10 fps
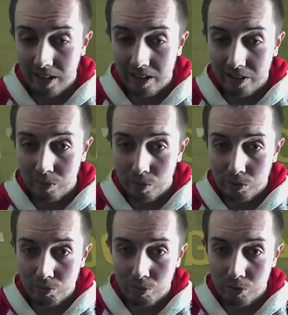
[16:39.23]
know
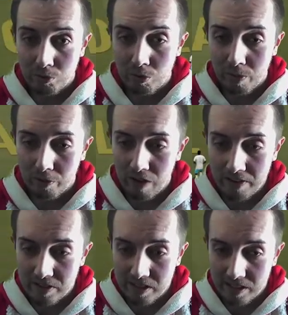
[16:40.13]
what's wrong with the
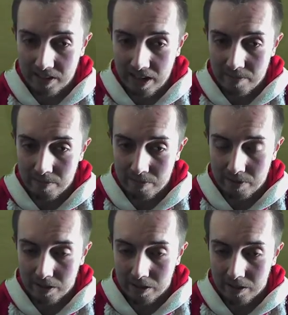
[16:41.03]
refs in this game.
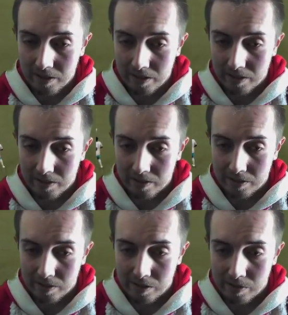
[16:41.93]

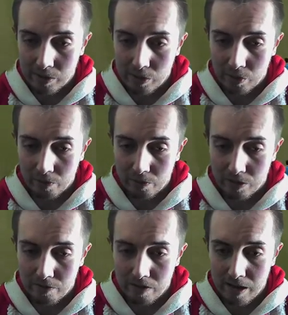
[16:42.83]
Some sort of
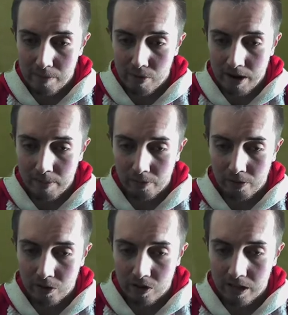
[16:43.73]
severe brain
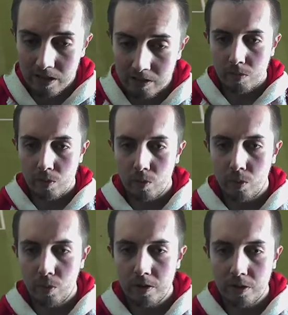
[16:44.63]
malfunction there. Oh,
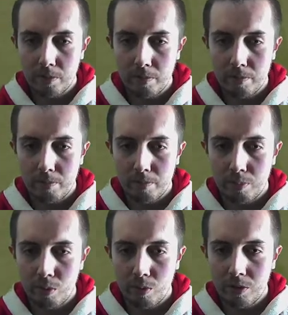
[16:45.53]
that's a good
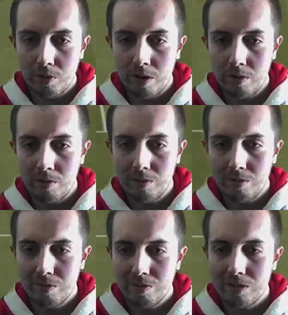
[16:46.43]
ball as well.
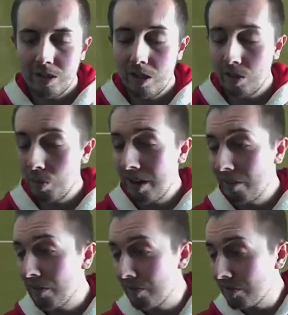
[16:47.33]
Oh, wow.
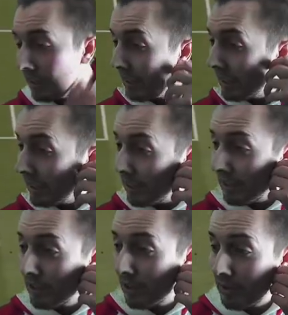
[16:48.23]

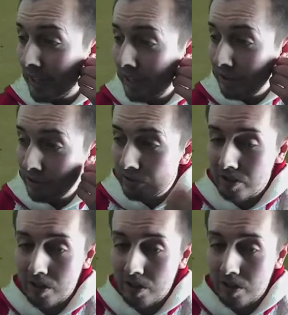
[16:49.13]
Just couldn't get across the sun